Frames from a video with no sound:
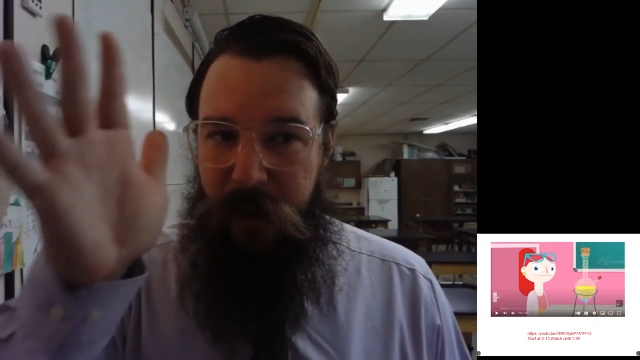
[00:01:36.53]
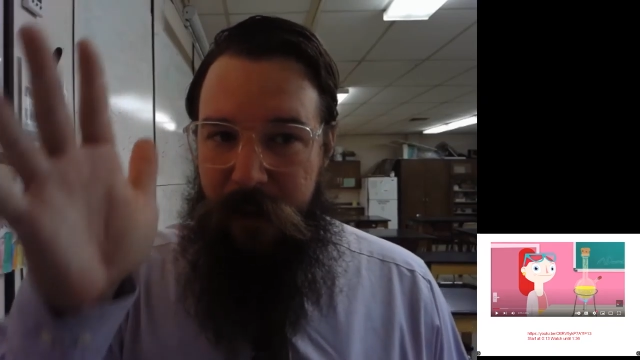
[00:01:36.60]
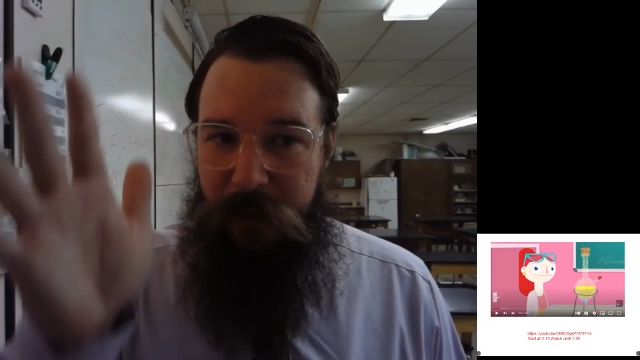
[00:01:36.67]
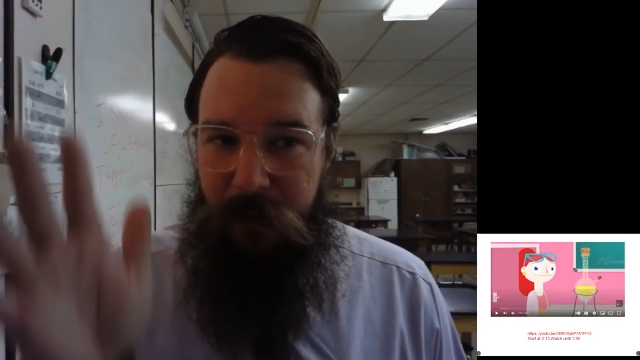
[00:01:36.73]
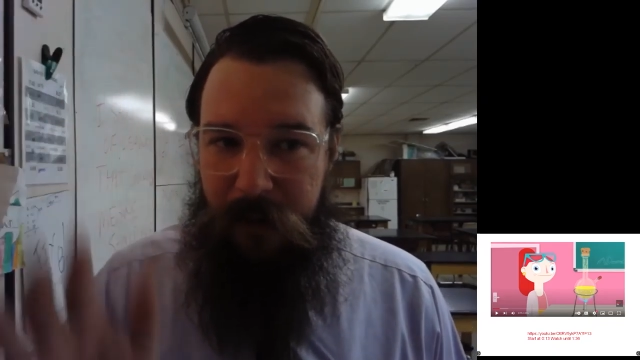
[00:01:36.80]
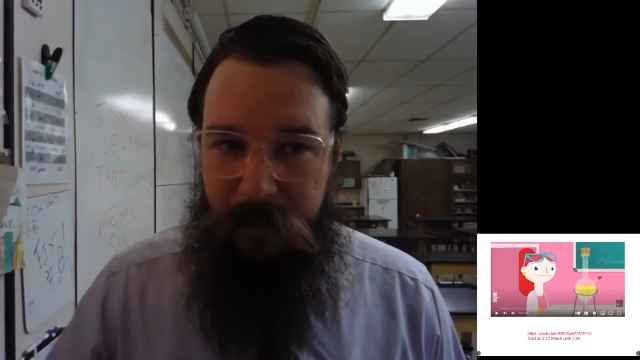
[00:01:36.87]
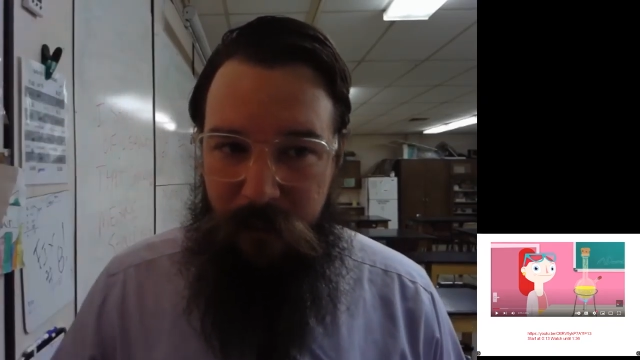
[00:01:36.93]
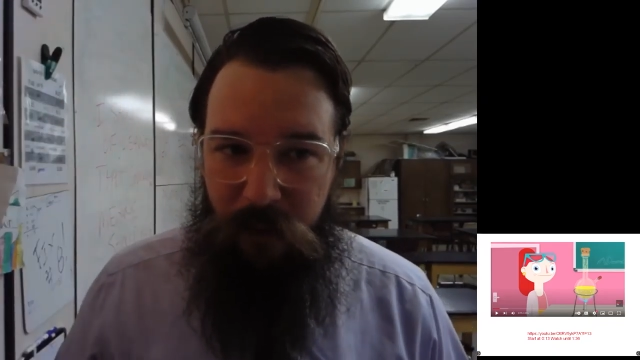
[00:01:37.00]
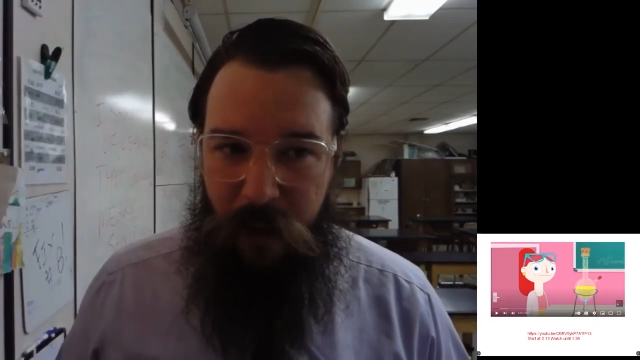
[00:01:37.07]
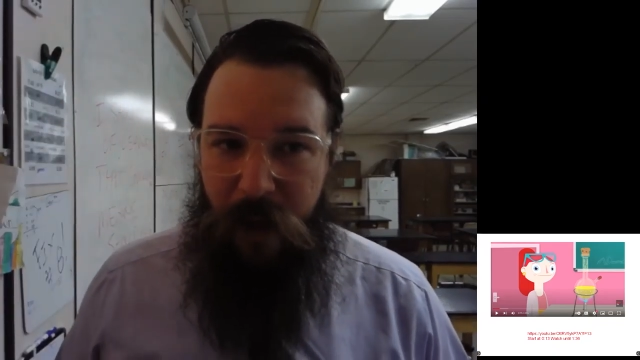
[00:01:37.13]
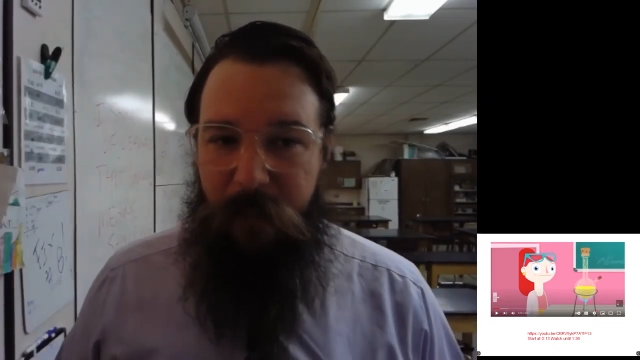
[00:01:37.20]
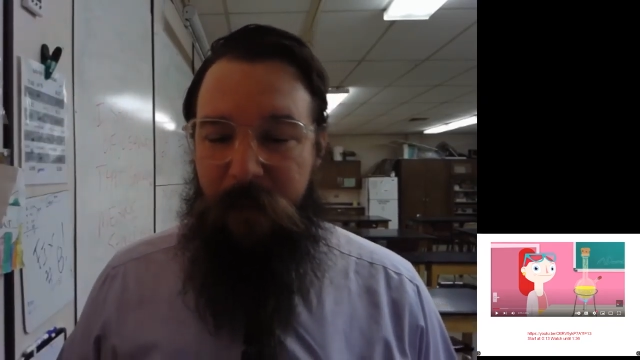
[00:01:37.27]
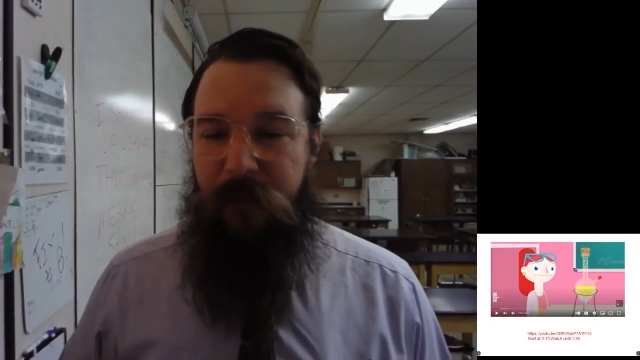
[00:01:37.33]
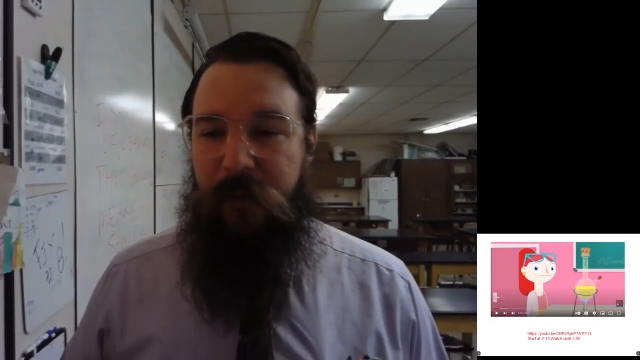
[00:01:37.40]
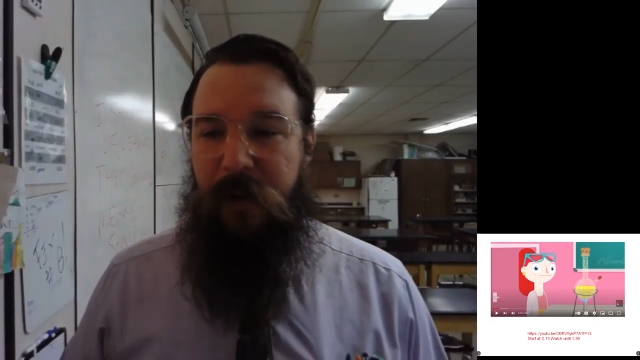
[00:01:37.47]
did his
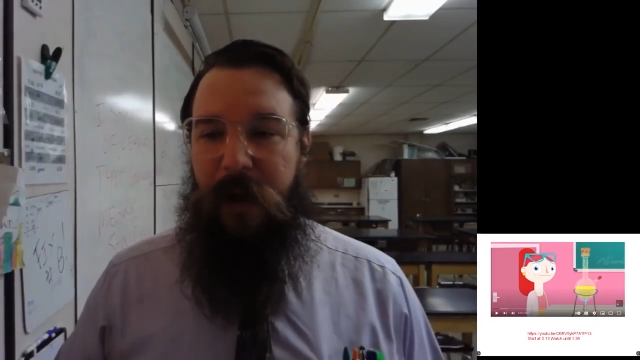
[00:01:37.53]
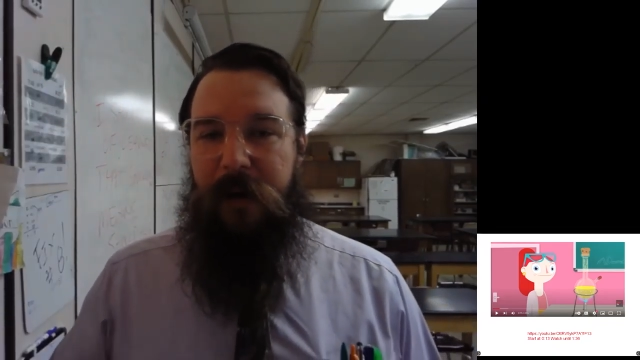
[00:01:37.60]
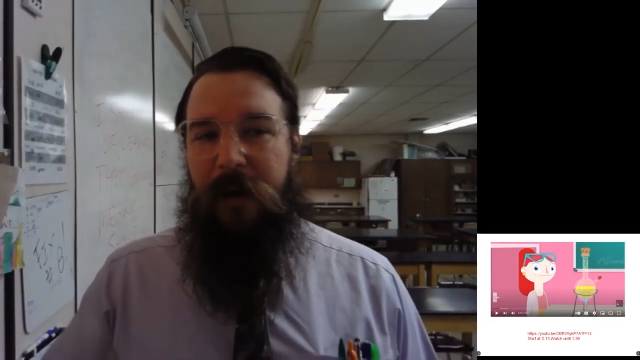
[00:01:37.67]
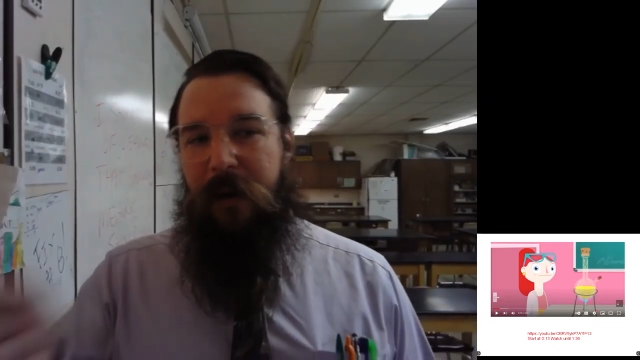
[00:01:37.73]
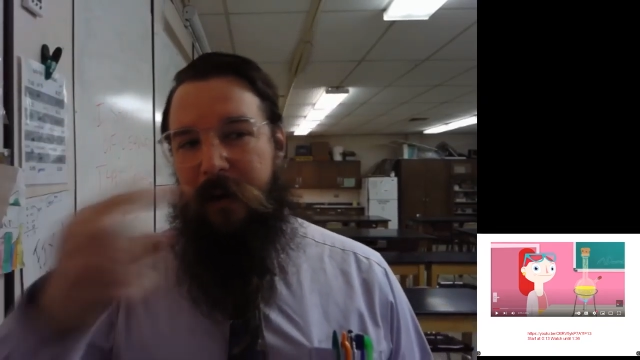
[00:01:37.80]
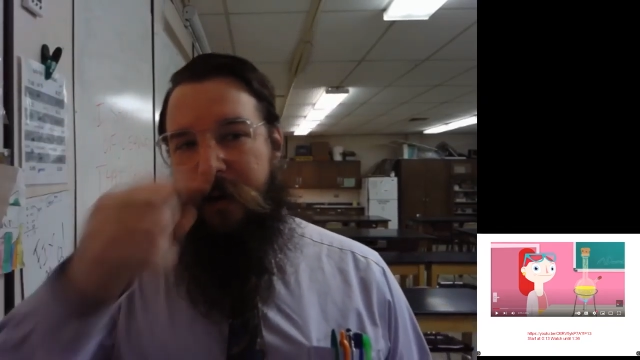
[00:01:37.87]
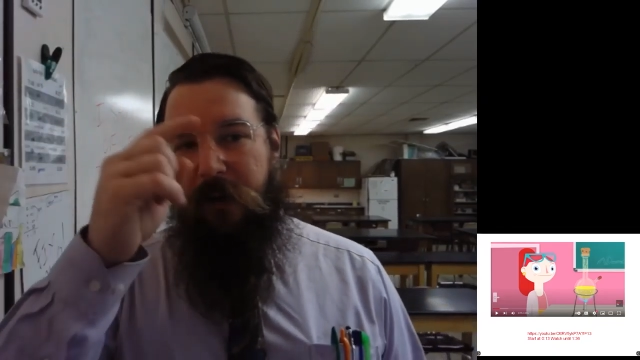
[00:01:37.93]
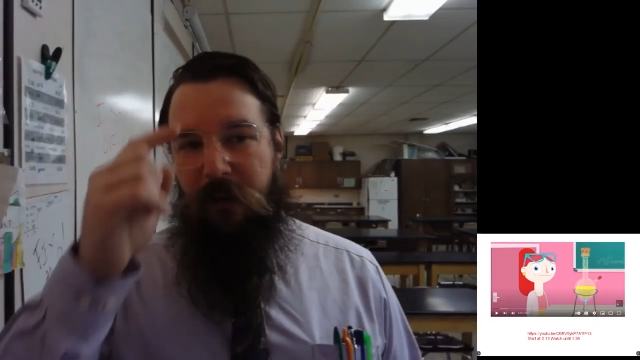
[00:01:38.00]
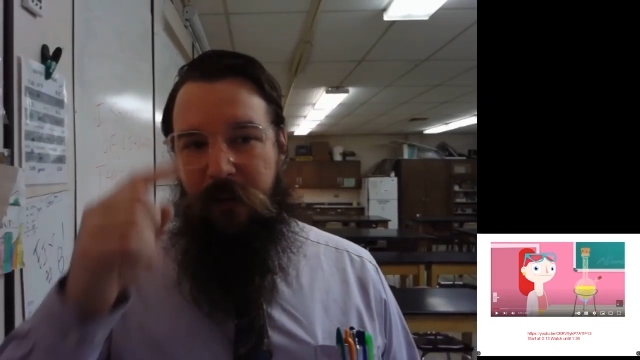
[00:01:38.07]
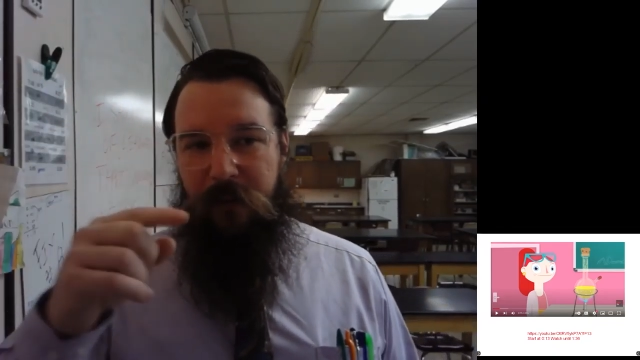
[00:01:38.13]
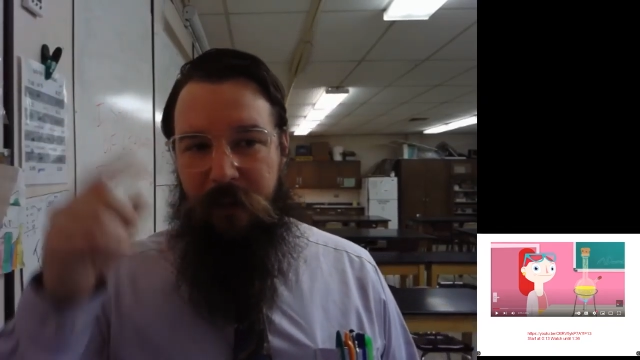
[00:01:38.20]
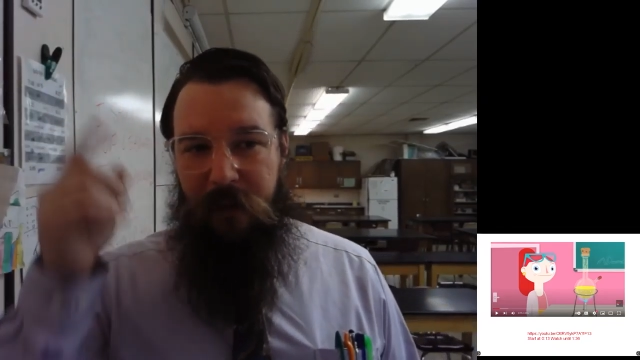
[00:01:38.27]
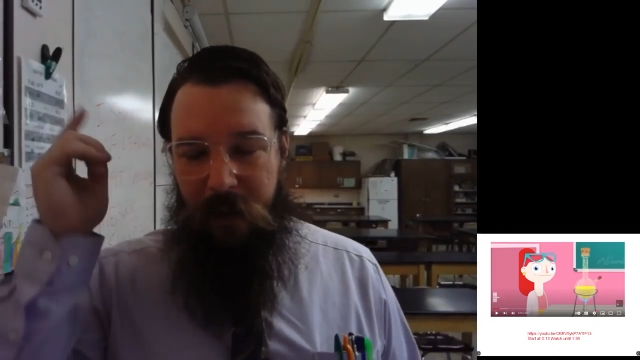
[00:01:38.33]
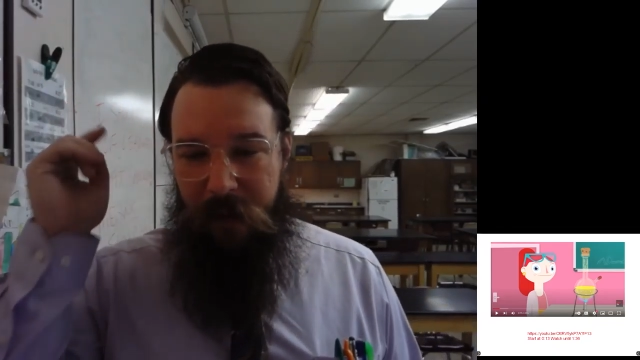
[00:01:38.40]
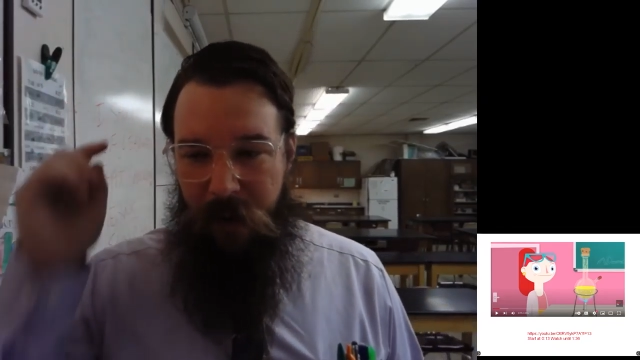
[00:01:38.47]
job. If not, you'll
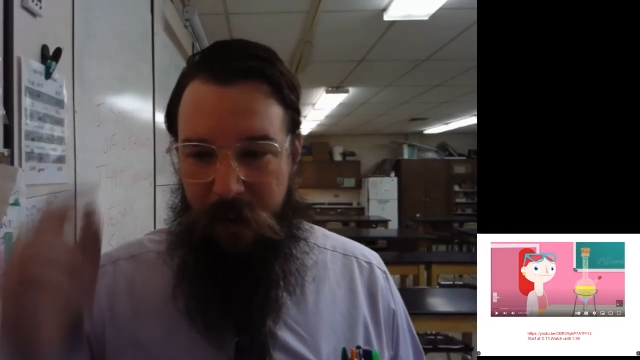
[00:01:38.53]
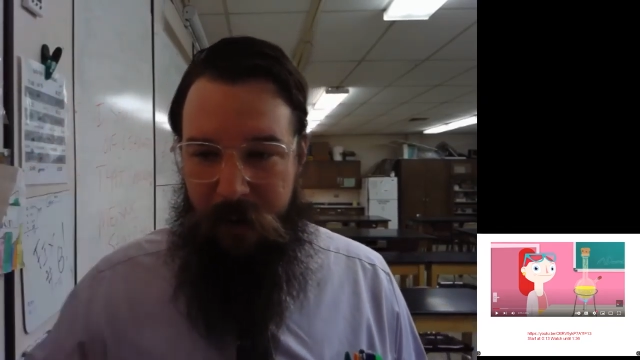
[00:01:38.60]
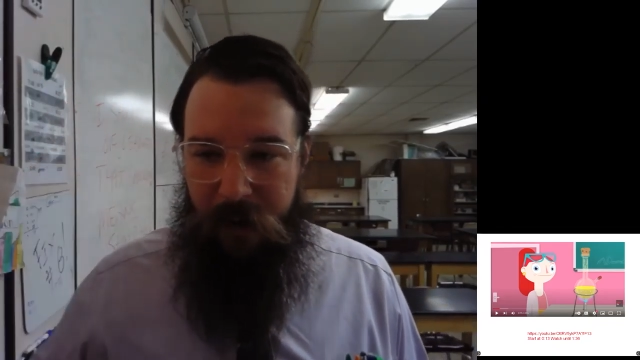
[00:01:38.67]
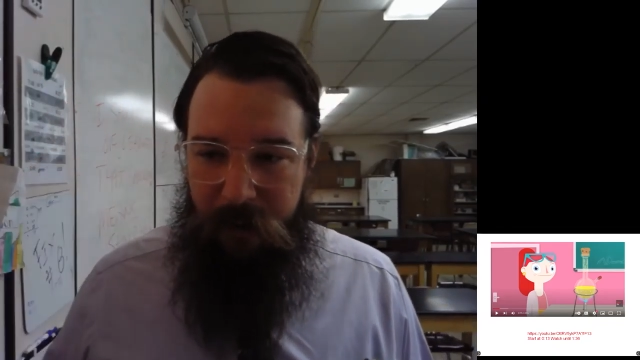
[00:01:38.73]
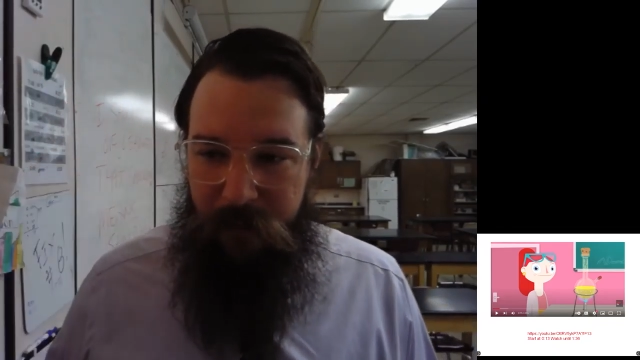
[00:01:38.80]
just click on it